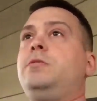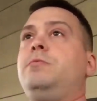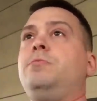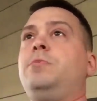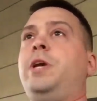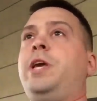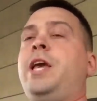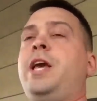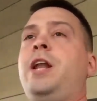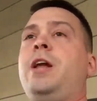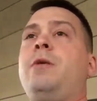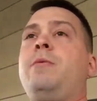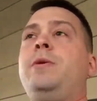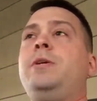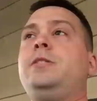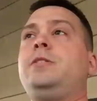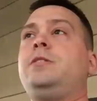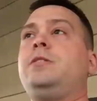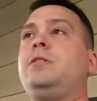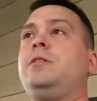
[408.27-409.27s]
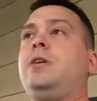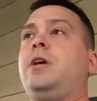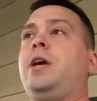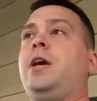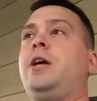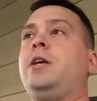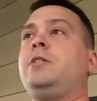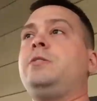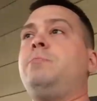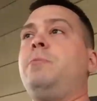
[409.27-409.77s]
We can't always
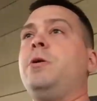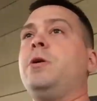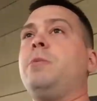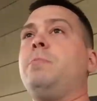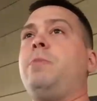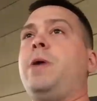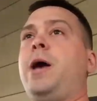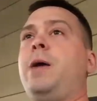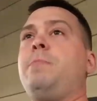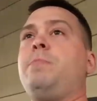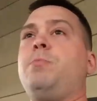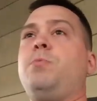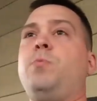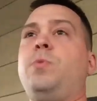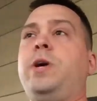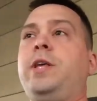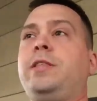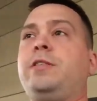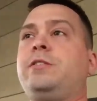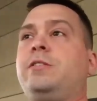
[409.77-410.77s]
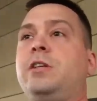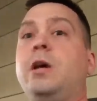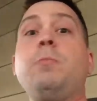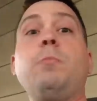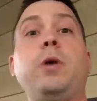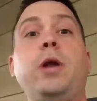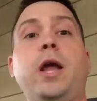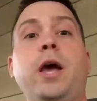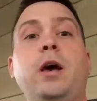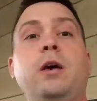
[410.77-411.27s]
uh, smoke a pipe with
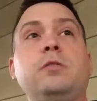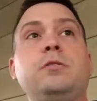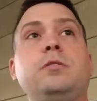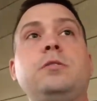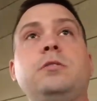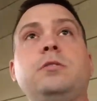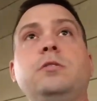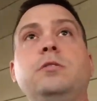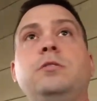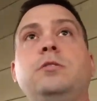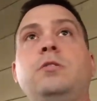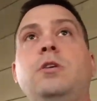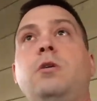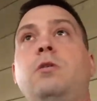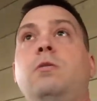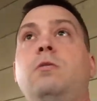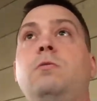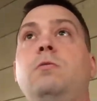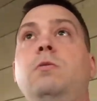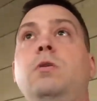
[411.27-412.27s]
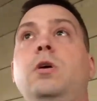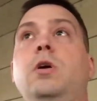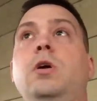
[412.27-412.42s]
someone else, so